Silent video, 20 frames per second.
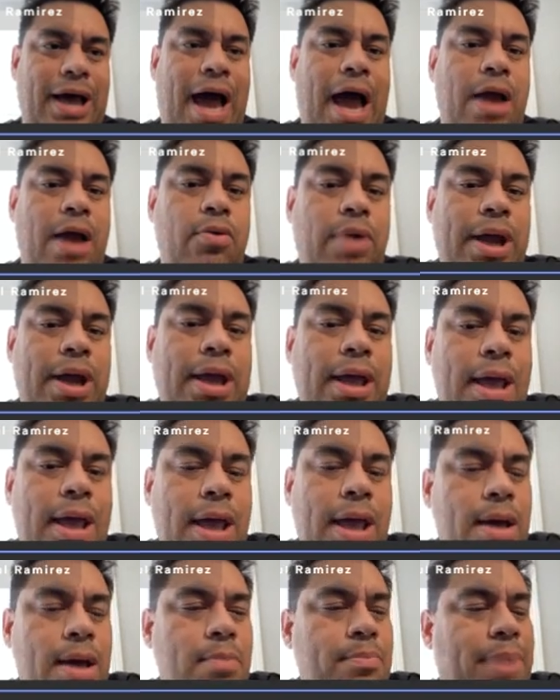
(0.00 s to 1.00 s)
is a high
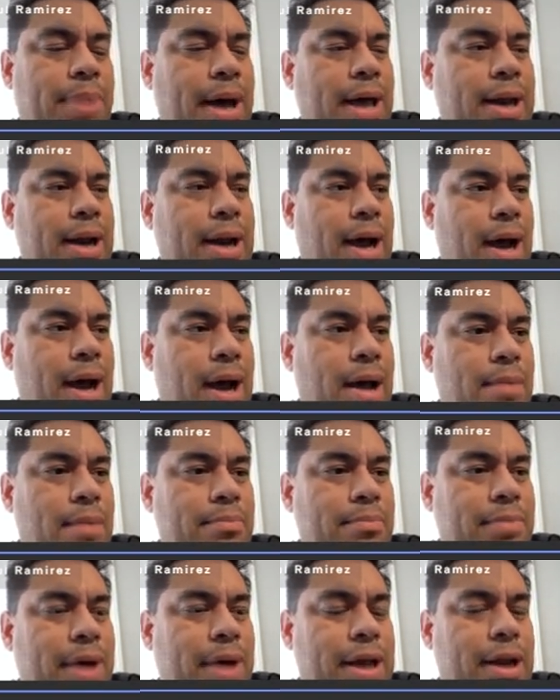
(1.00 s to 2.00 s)
rate. But
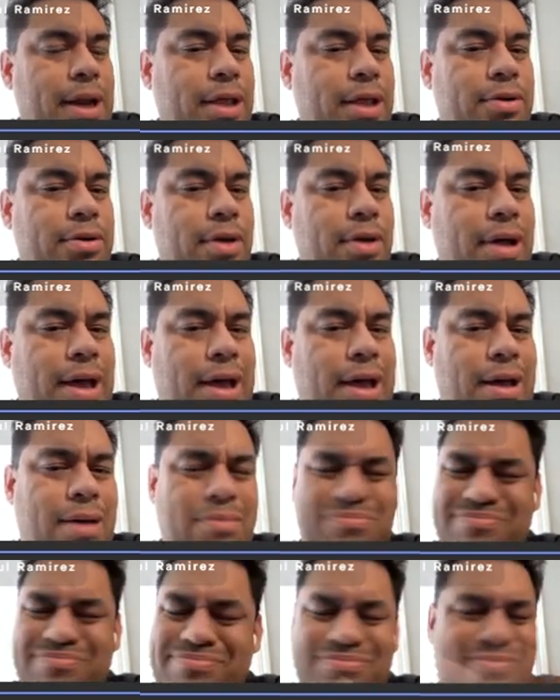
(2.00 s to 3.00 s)
another
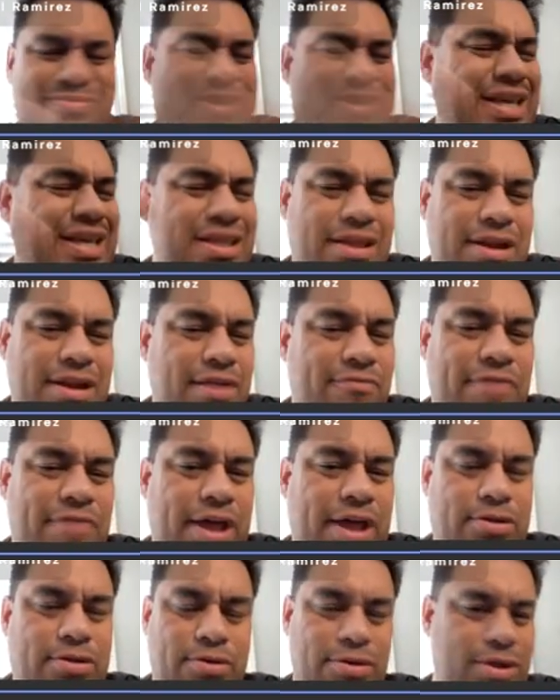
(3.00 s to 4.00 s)
seasoned
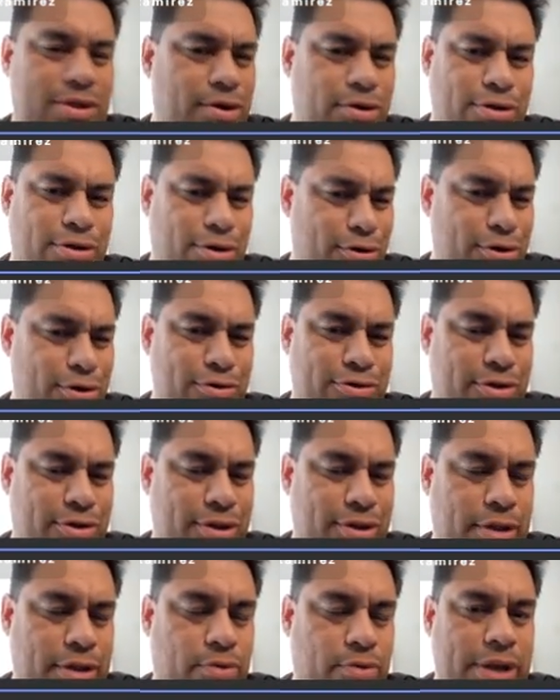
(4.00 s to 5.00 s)
investors, they're
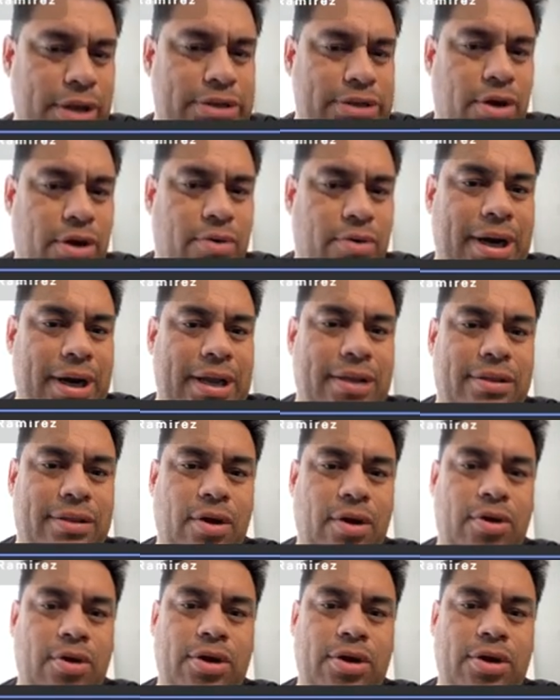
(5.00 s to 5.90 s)
used to these rates already.